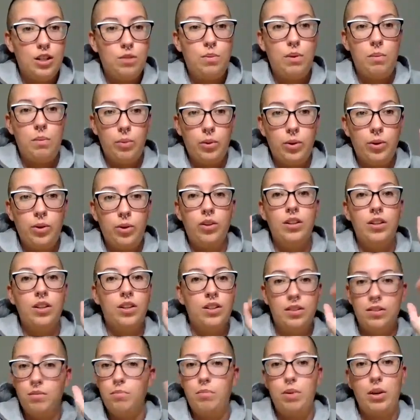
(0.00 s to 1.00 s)
listen to these
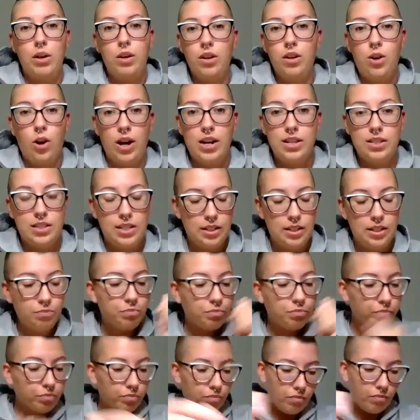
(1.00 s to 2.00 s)
people be
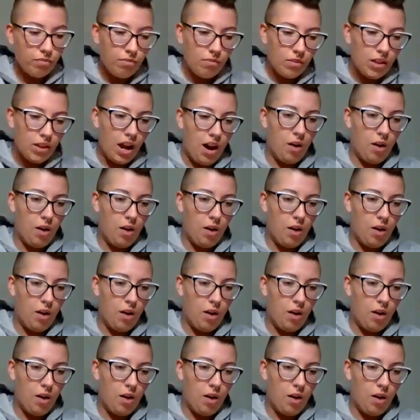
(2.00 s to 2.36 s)
crazy.